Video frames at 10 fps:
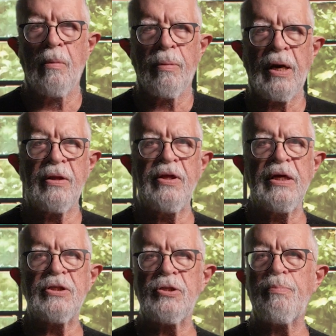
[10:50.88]
but I
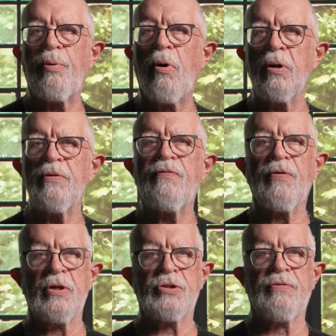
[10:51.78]
think it's important
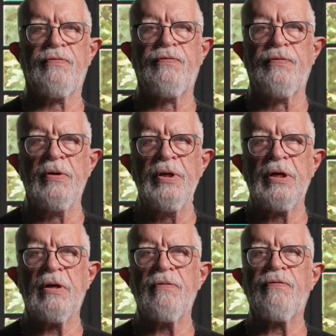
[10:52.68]
for us to fully
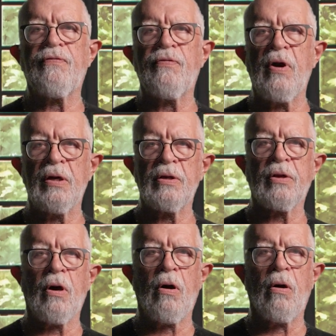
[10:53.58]
confront
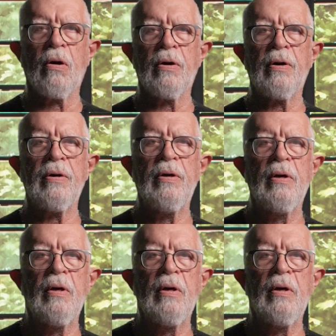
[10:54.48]
the horror